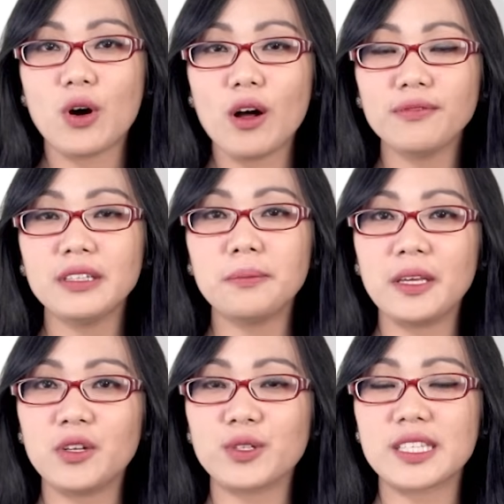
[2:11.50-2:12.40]
All
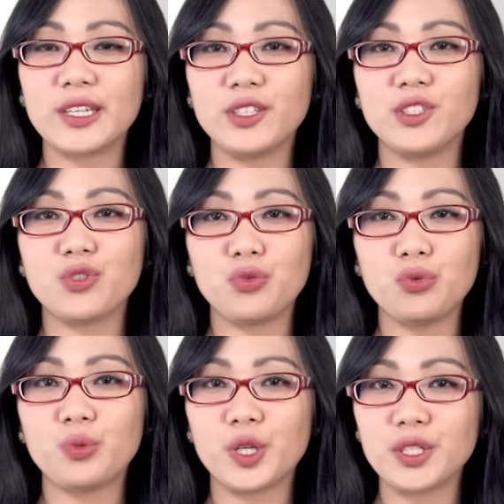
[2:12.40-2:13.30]
Filipinos learn these 2
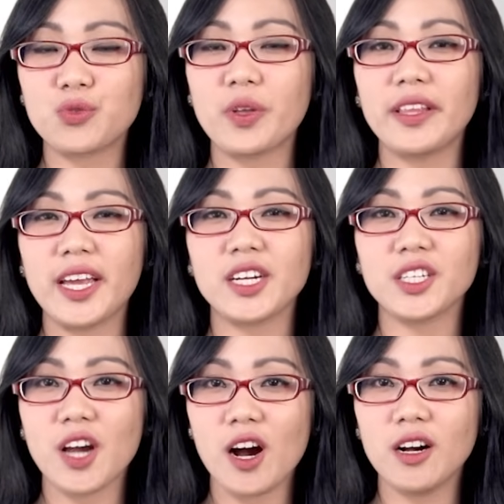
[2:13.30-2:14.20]
words when they are
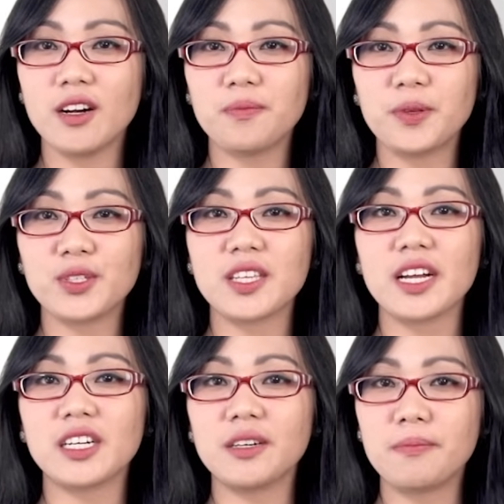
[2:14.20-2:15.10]
young because they
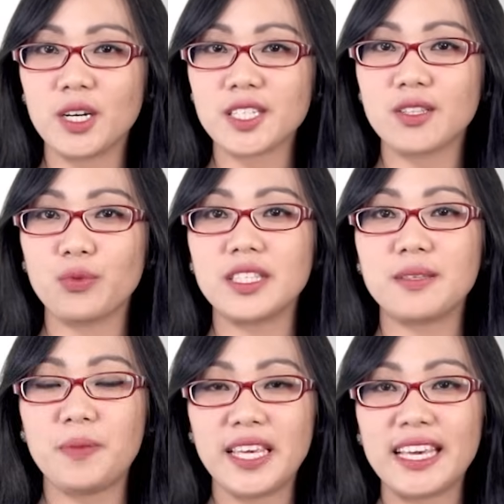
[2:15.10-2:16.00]
are a must when
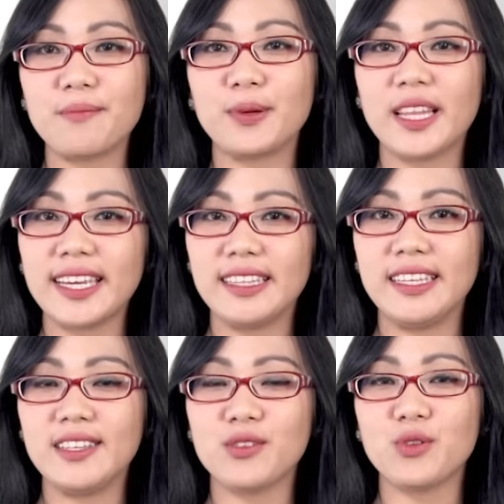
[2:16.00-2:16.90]
speaking
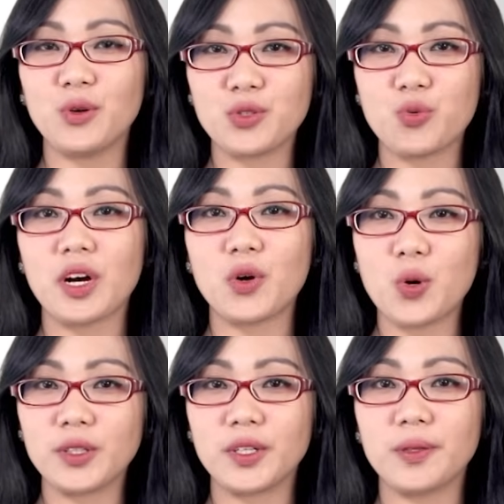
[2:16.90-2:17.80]
politely to those who are
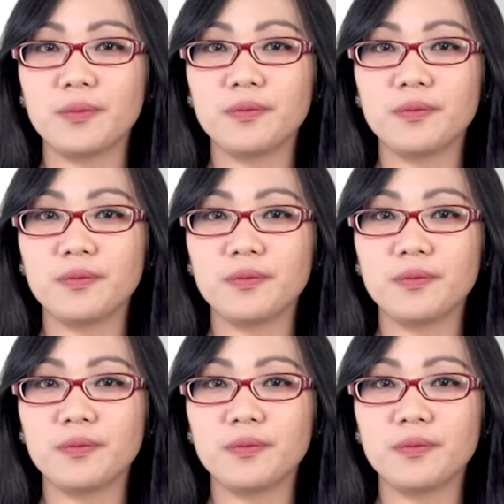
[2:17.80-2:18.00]
older.